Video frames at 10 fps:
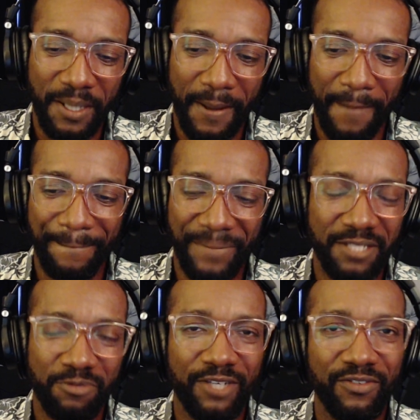It's
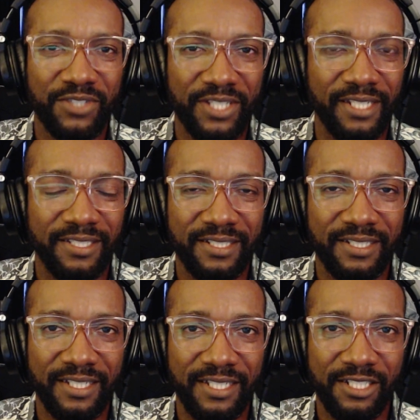one of those things.
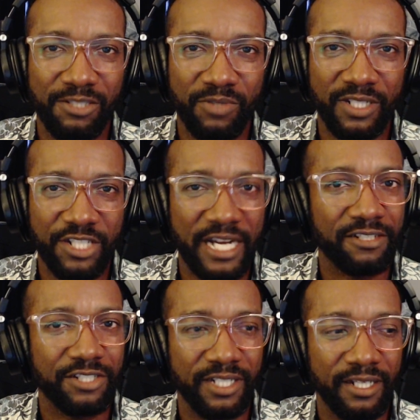It's really
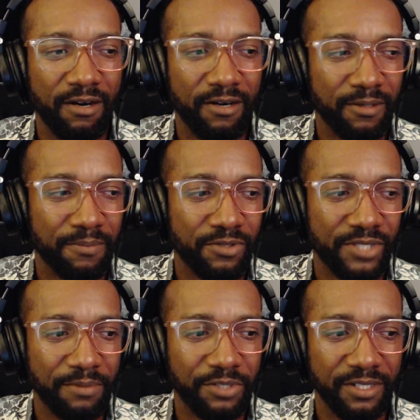challenging our
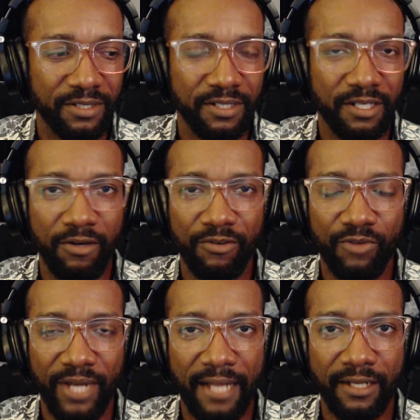perception of
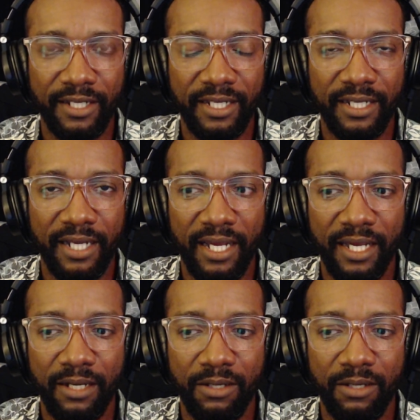reality and our